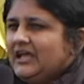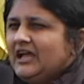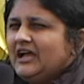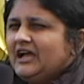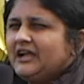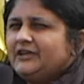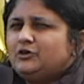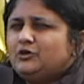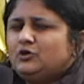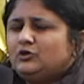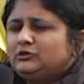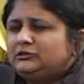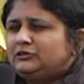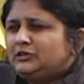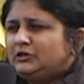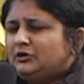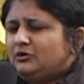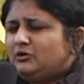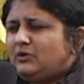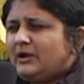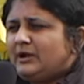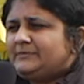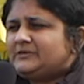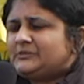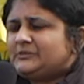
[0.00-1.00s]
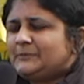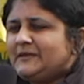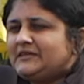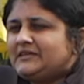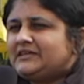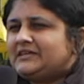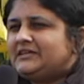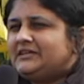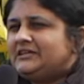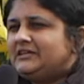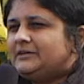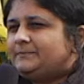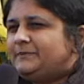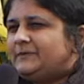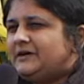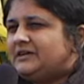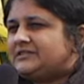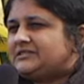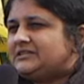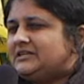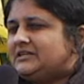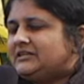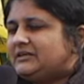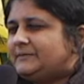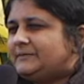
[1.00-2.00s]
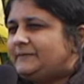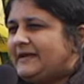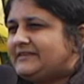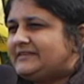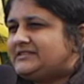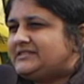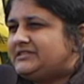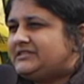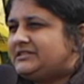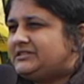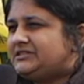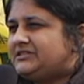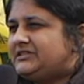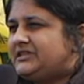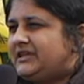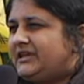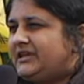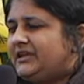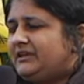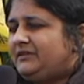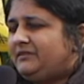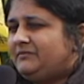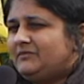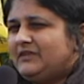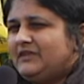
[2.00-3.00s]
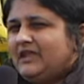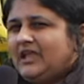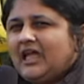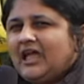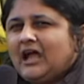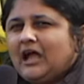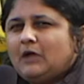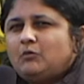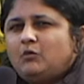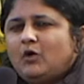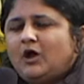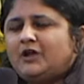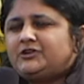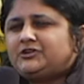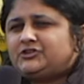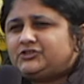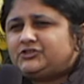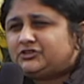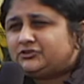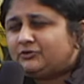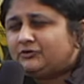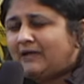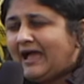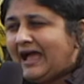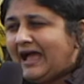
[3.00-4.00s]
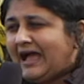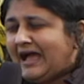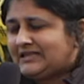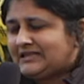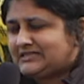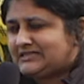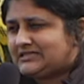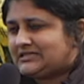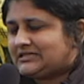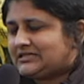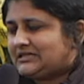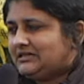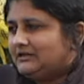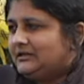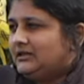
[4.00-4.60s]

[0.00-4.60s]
And although I'm speaking in a personal capacity today, I want to ask